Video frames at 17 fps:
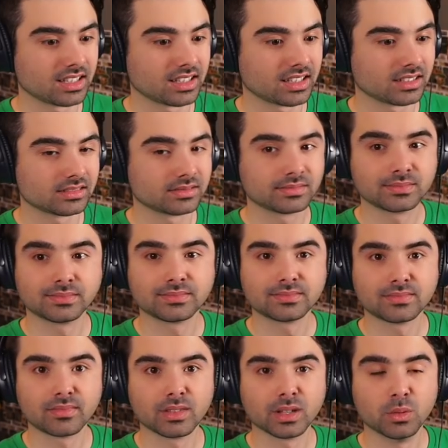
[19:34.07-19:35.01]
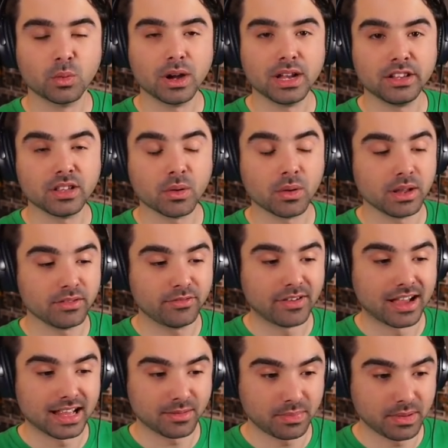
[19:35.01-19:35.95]
Never survive. It's wait, wait,
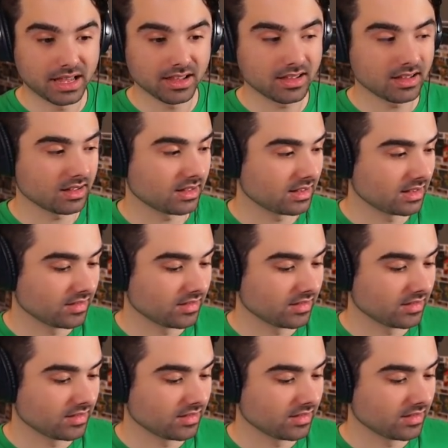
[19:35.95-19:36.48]
that big.